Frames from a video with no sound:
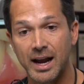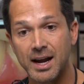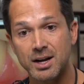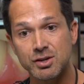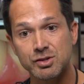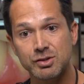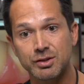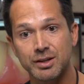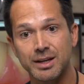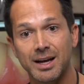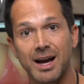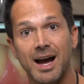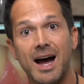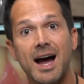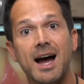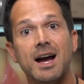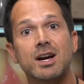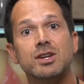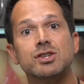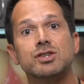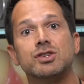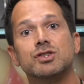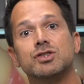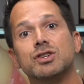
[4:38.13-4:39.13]
Actually,
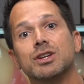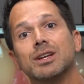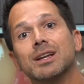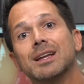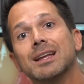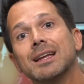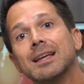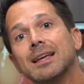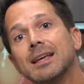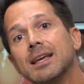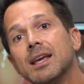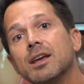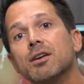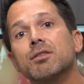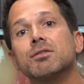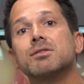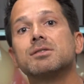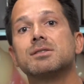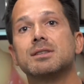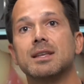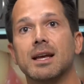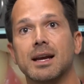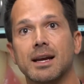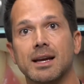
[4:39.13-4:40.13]
oxygen
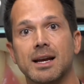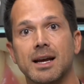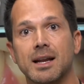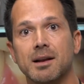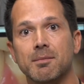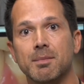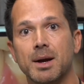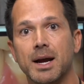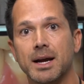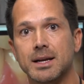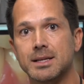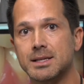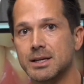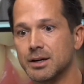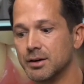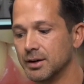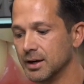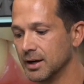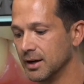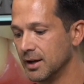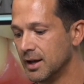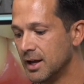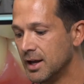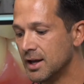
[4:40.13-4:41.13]
kills that kind of
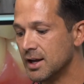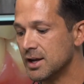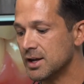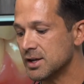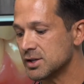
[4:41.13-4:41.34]
bacteria.